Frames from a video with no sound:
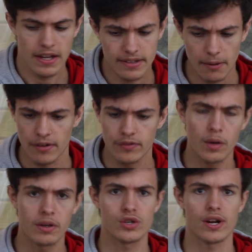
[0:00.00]
There were a
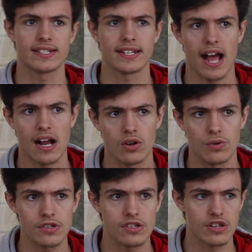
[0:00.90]
few interesting
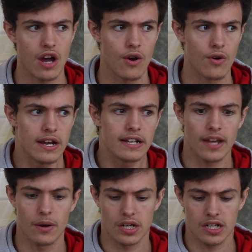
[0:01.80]
angles. So
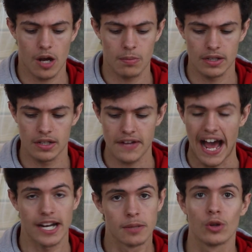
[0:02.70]
there were a couple of
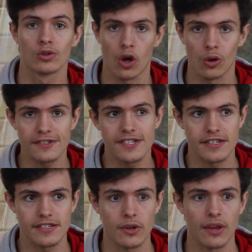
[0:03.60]
animal cults.
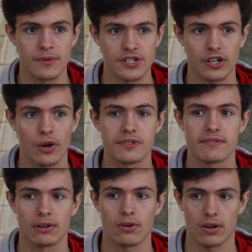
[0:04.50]
So there was a cult
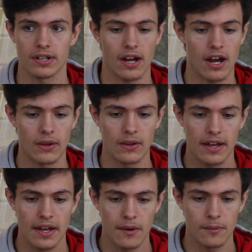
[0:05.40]
of a crocodile,
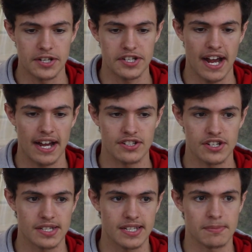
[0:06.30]
which had
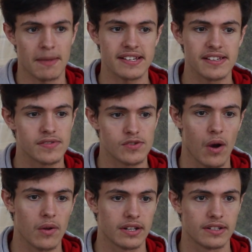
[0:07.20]
just this massive,
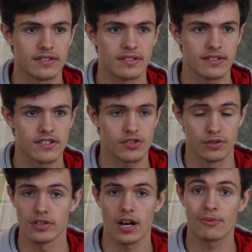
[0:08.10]
swollen,
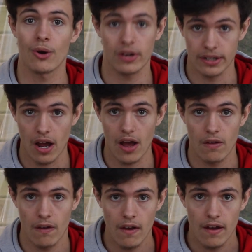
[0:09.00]
screwed up
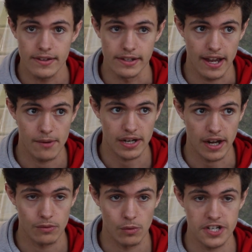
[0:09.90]
crocodile that they were
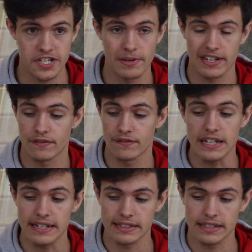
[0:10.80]
kind of worshipping and
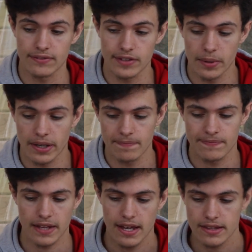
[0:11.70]
feeding, if you will,
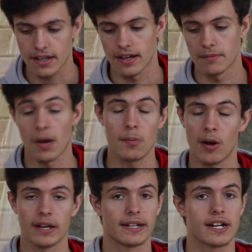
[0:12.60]
that my
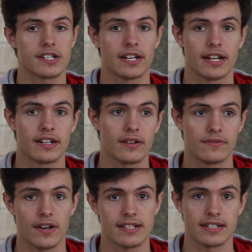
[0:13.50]
party had actually ended up
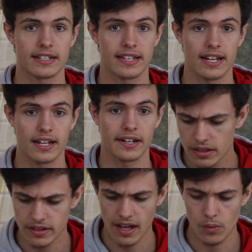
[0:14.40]
fighting and killing.
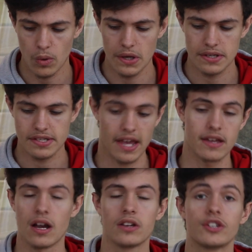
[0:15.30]
There was
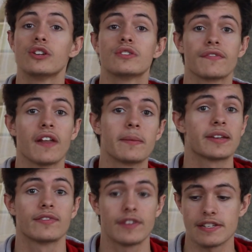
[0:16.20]
a huge
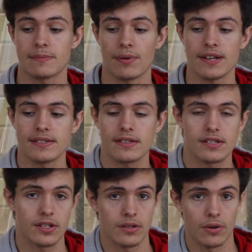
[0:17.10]
flaming fist presence
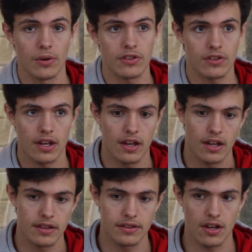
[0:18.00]
to the north
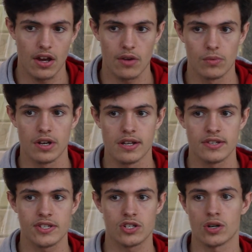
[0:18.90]
that
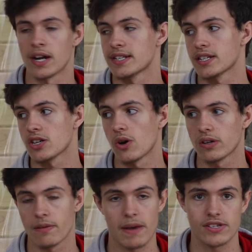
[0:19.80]
was trying to
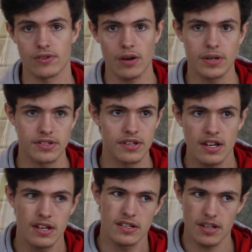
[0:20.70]
conquer Mesro, and
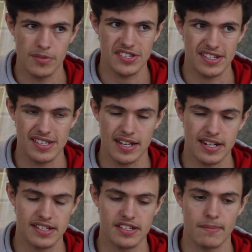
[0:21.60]
somewhat succeeding
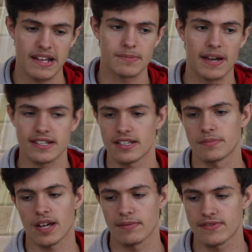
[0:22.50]
in some aspects,
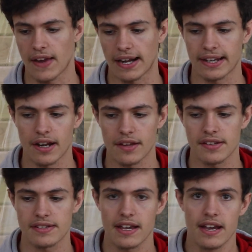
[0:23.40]
sometimes failing in
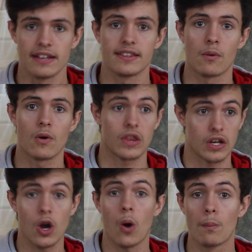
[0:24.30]
others. And there were other
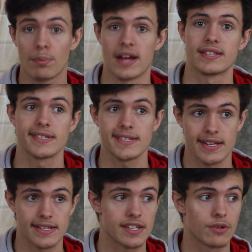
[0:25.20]
cult
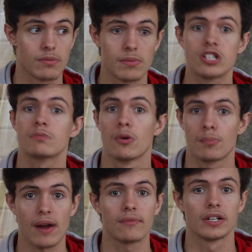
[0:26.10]
presences that were much more
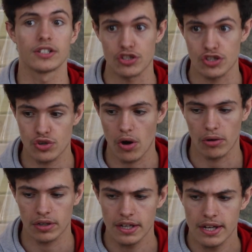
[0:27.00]
prevalent and
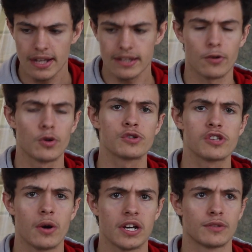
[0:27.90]
strong. There were
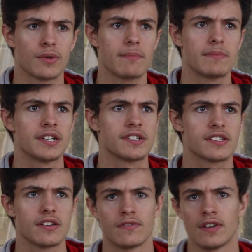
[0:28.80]
also other
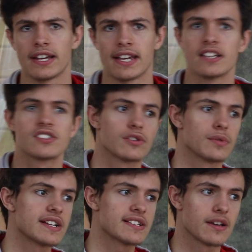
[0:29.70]
remnants of, like, histories.